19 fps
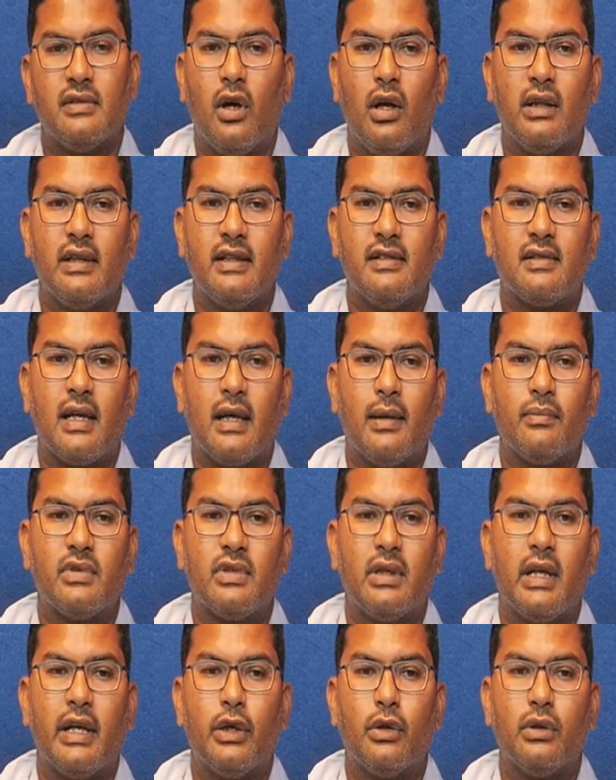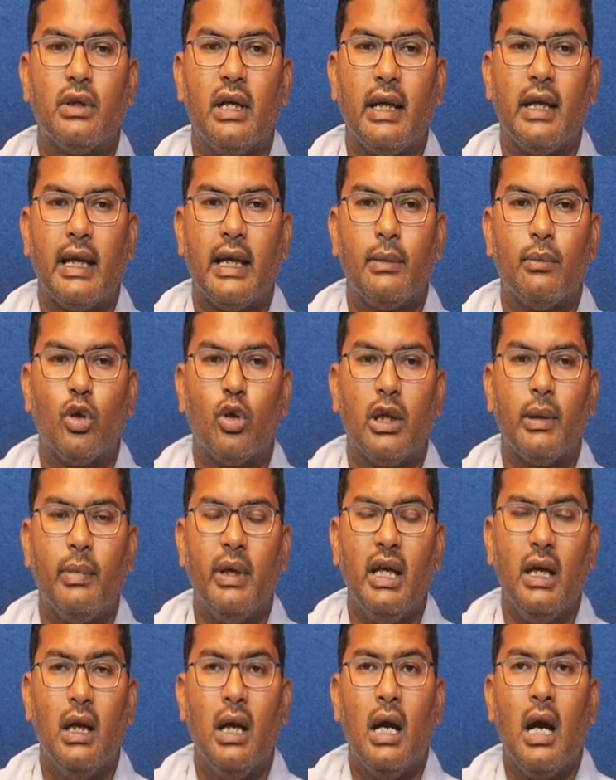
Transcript: All these comes under into the DynamoDB,